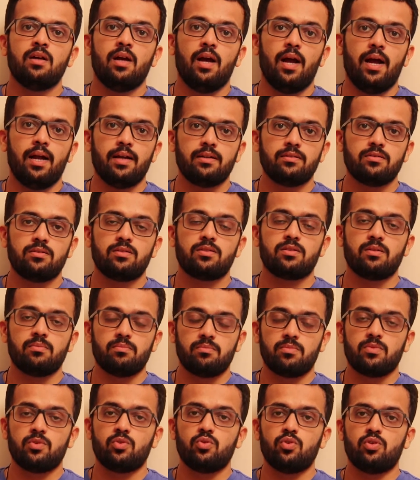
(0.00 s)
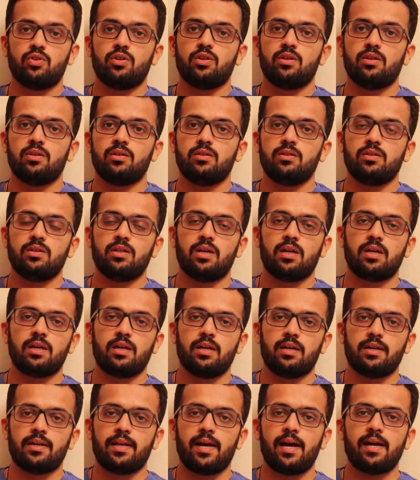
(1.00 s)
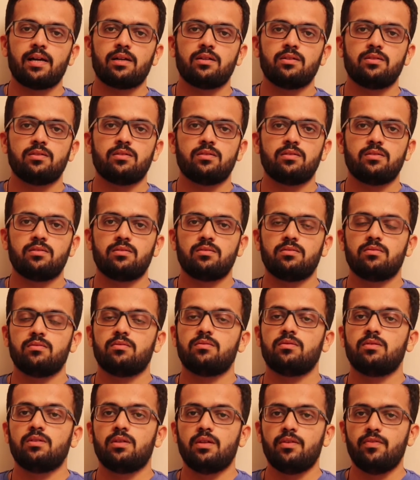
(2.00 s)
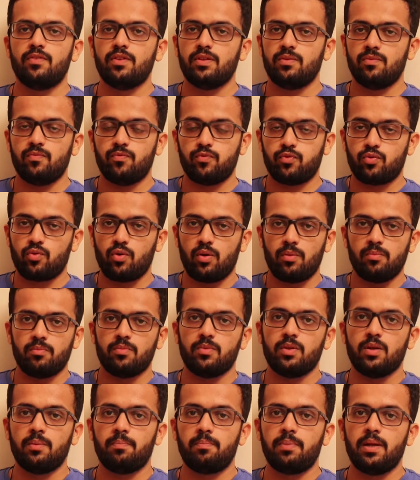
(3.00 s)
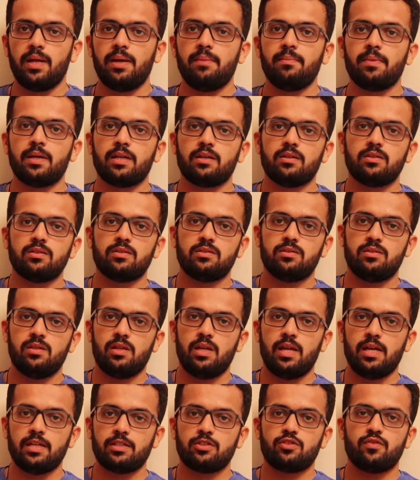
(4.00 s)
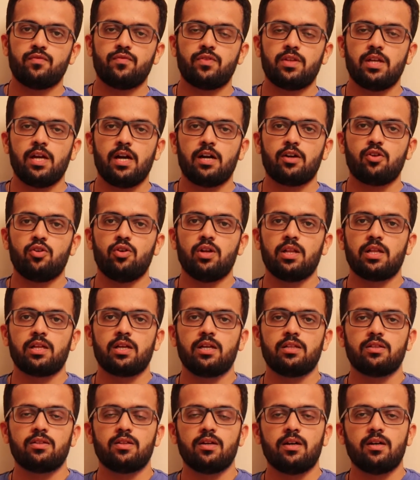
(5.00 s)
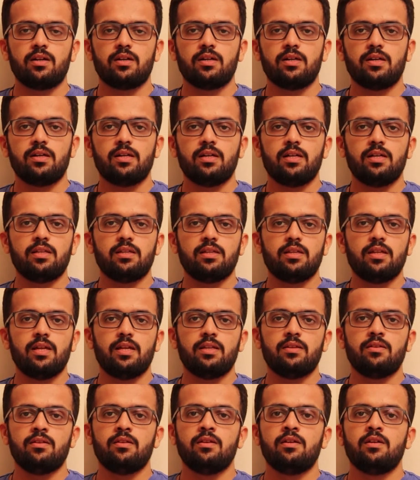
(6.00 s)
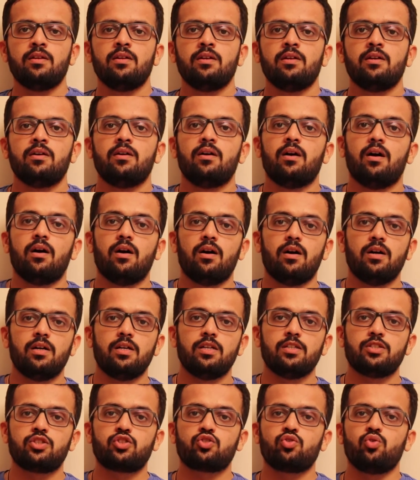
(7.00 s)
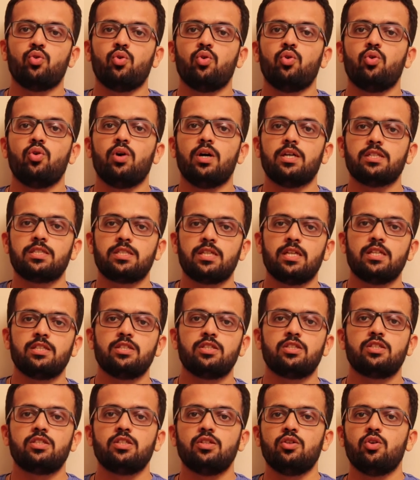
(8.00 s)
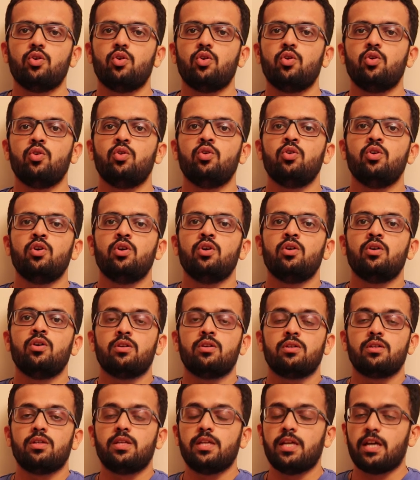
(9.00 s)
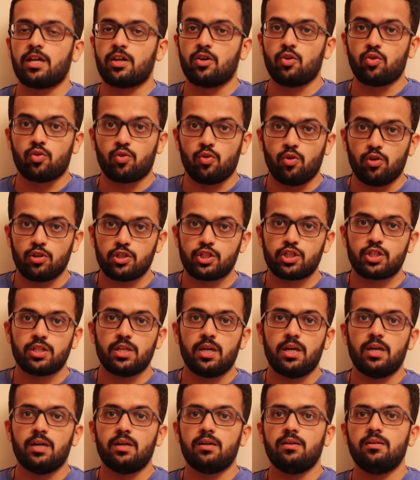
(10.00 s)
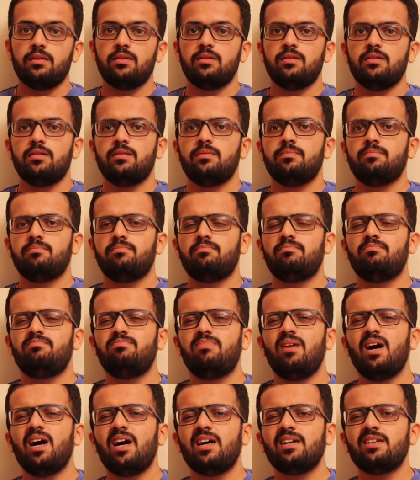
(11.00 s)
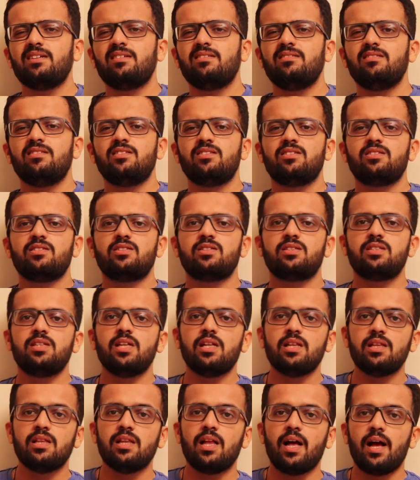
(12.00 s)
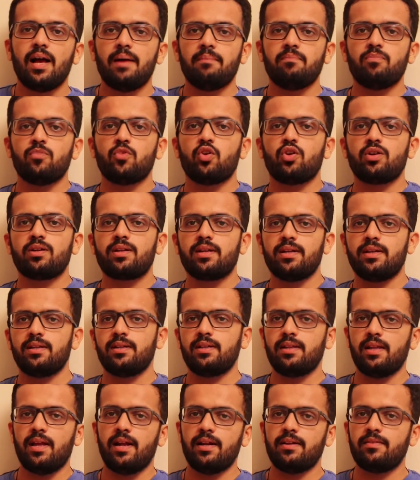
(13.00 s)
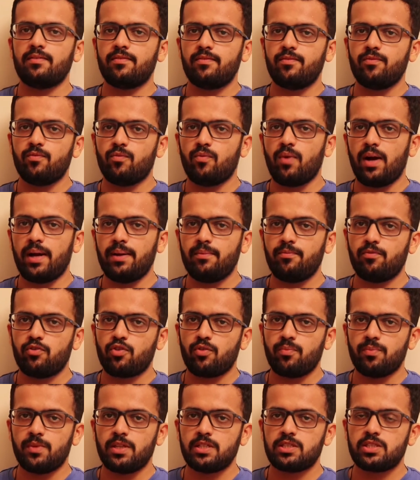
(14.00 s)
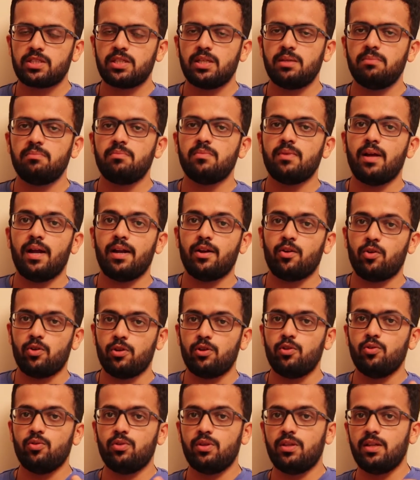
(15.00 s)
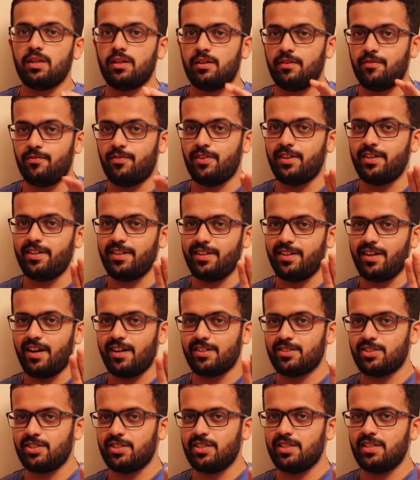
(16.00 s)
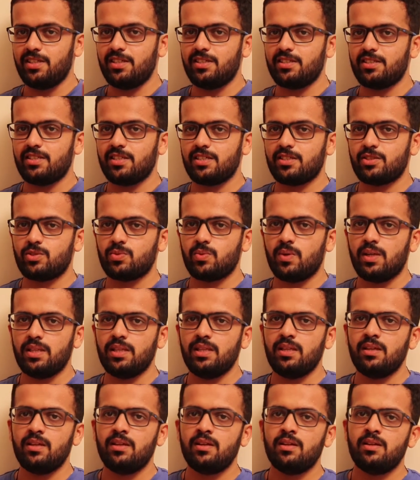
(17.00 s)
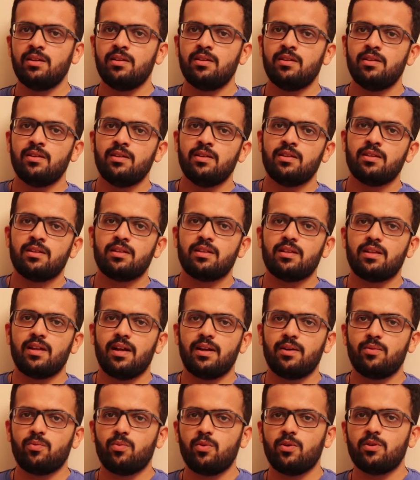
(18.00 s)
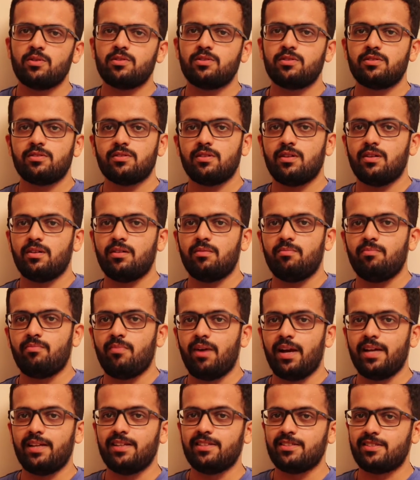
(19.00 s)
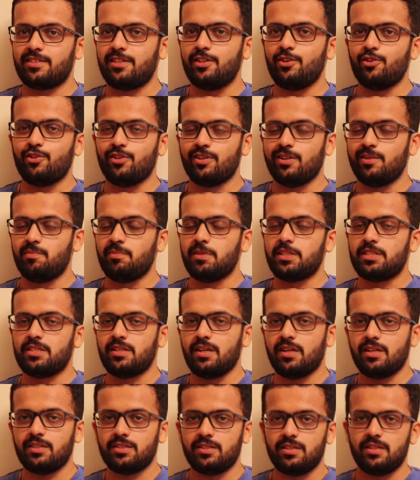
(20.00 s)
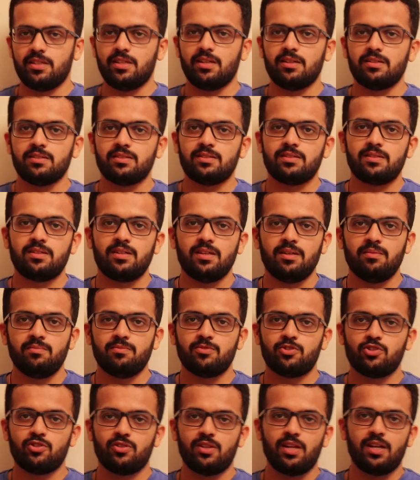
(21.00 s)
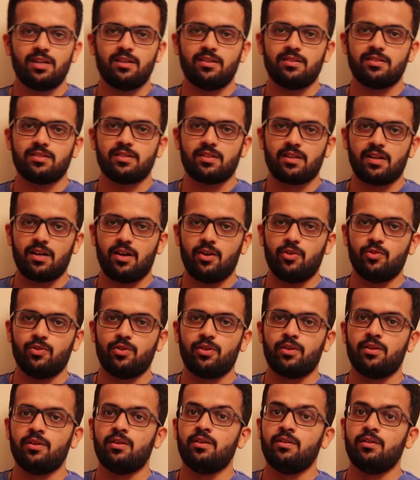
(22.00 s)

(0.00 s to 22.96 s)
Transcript: and some good young attackers, even from the playmakers, the likes of Thiago Alcantara and then Isco, Asensio, Diego Costa, but still I'm not getting that vibe from this team. And although they defeated Argentina 6-1, that was a minus Lionel Messi Argentina's team, so that doesn't count.